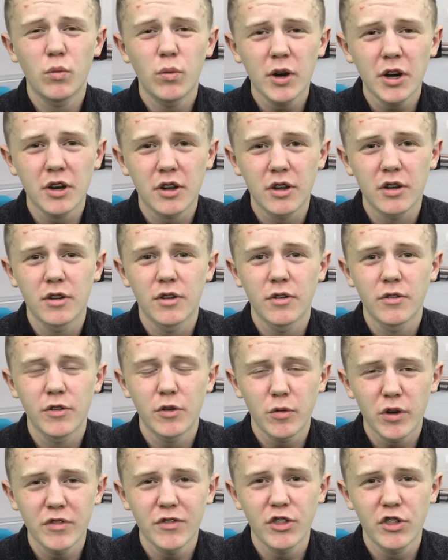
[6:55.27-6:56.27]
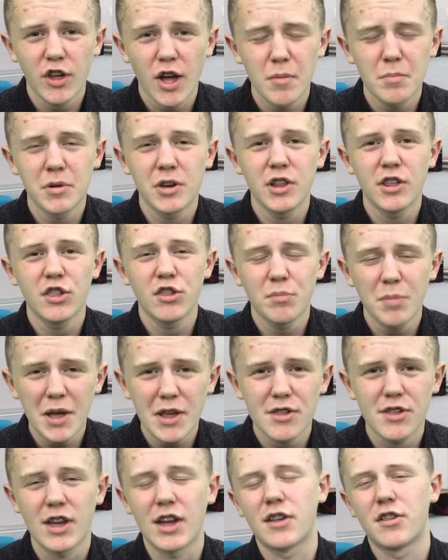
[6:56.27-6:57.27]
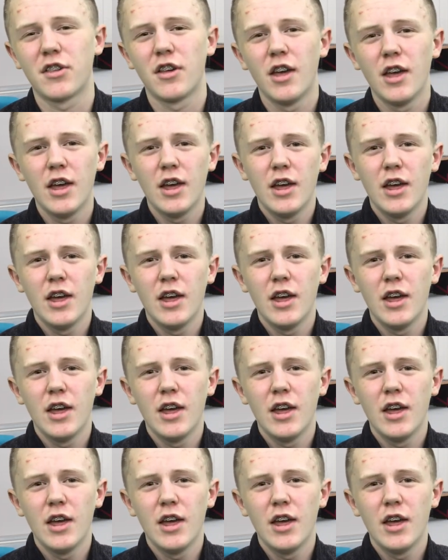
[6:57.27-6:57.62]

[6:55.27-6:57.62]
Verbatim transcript: work for one of his companies, SpaceX.